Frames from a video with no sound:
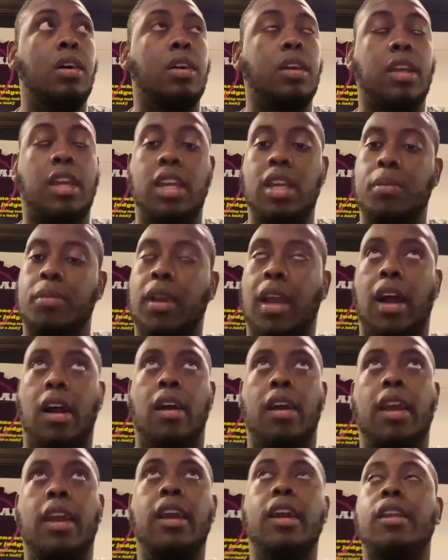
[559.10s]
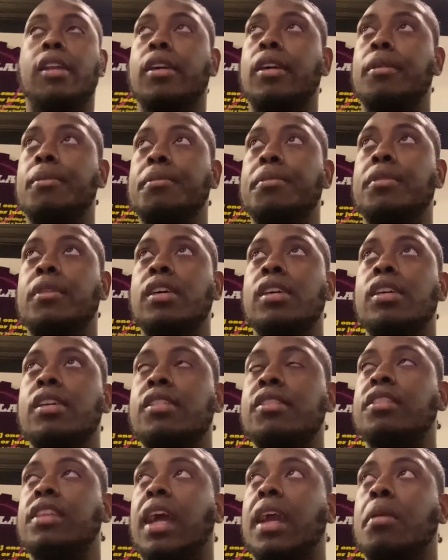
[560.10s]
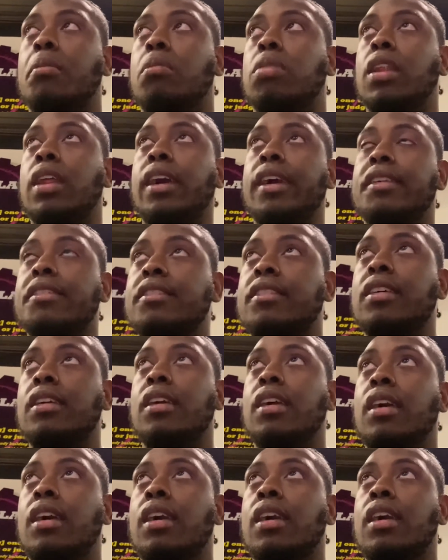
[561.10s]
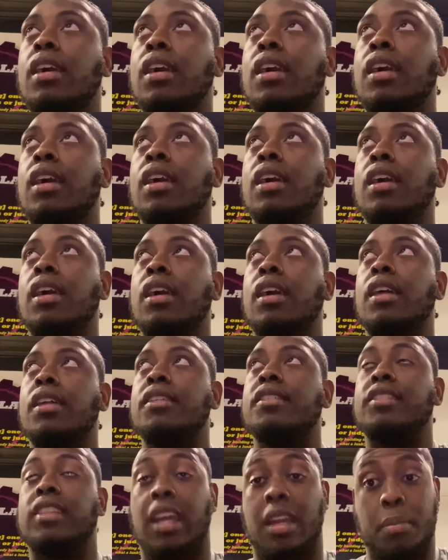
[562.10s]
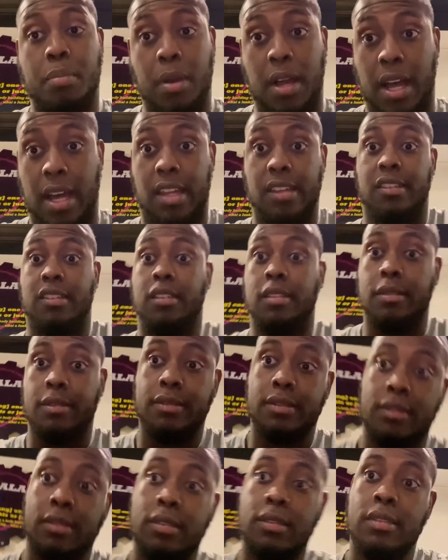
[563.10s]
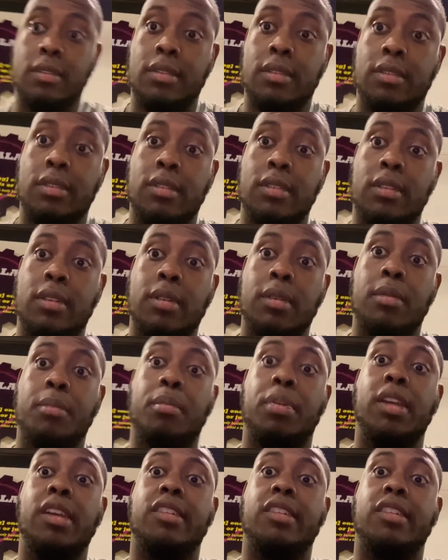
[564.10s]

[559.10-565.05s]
keep y'all head up, stay blessed, stay positive. Peace